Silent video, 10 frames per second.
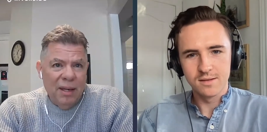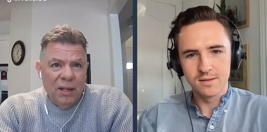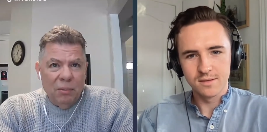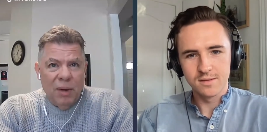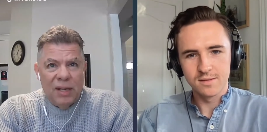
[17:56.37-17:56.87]

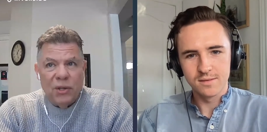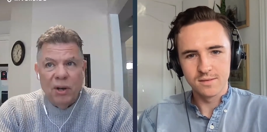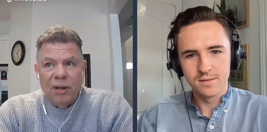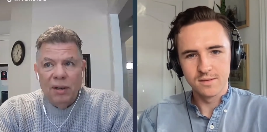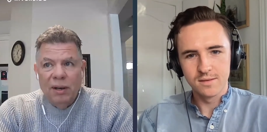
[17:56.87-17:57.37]
Speaker 1: think you're right,
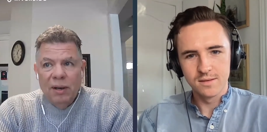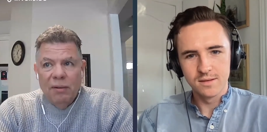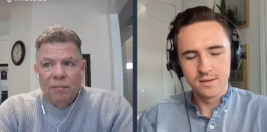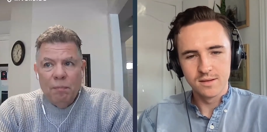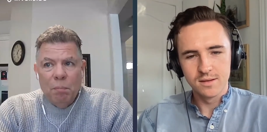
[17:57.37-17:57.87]
John.
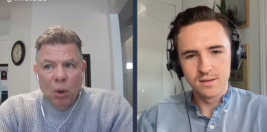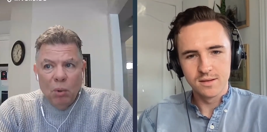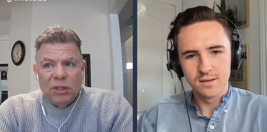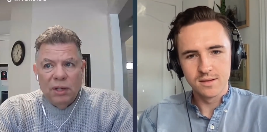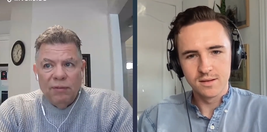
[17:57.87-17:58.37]

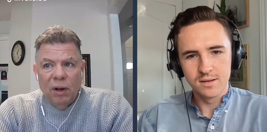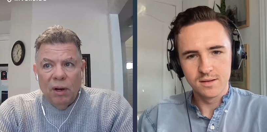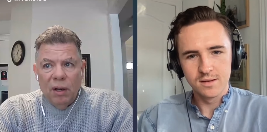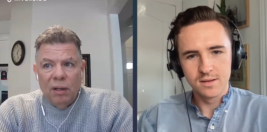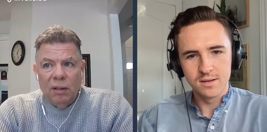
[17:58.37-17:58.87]
Most of
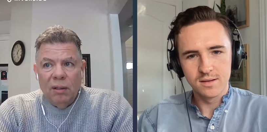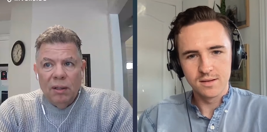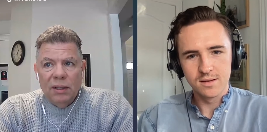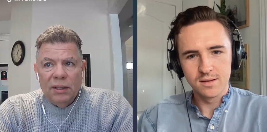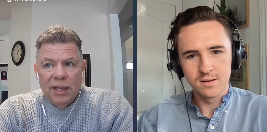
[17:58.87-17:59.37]
our
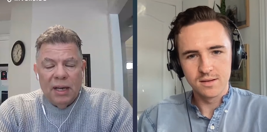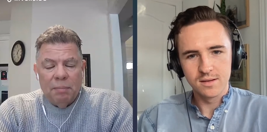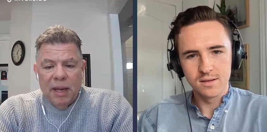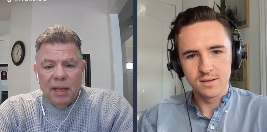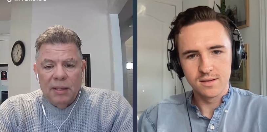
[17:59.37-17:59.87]

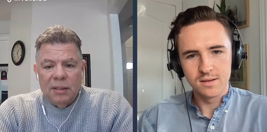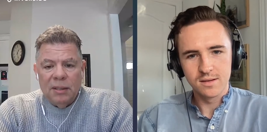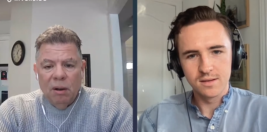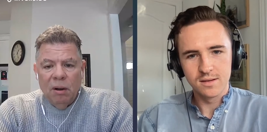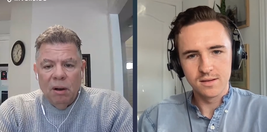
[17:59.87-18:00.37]
psych meds
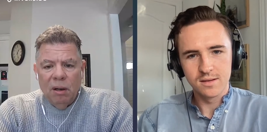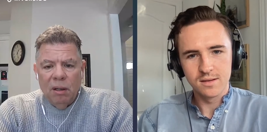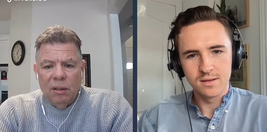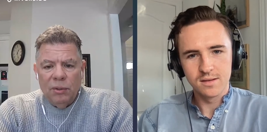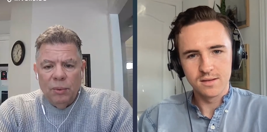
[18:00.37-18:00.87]

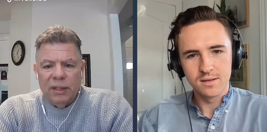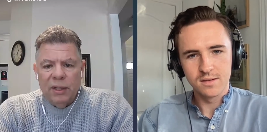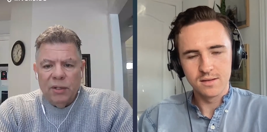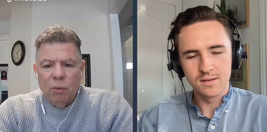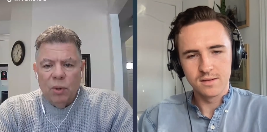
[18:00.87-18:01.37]
are
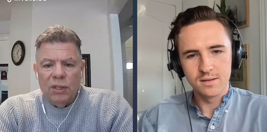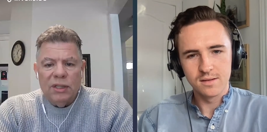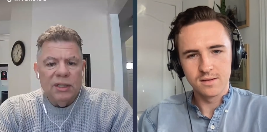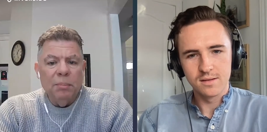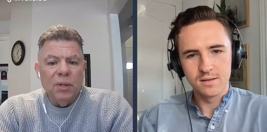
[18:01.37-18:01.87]
directed
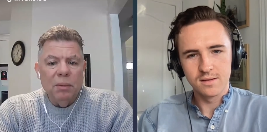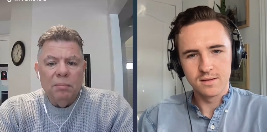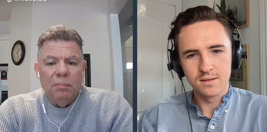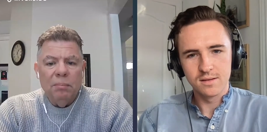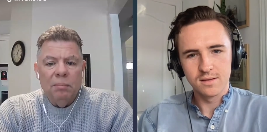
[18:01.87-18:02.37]
towards
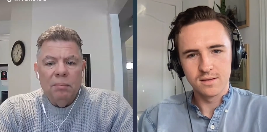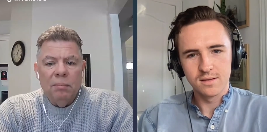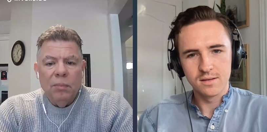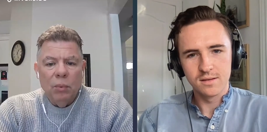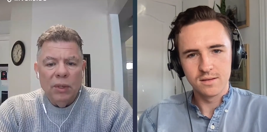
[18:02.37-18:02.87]
symptom
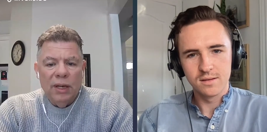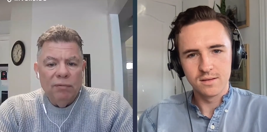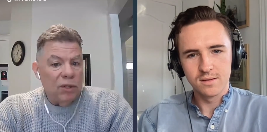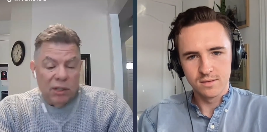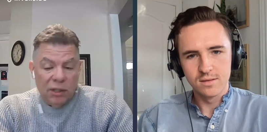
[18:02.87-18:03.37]

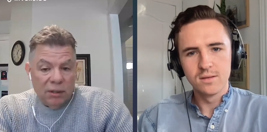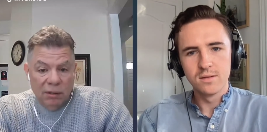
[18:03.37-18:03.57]
relief, which is,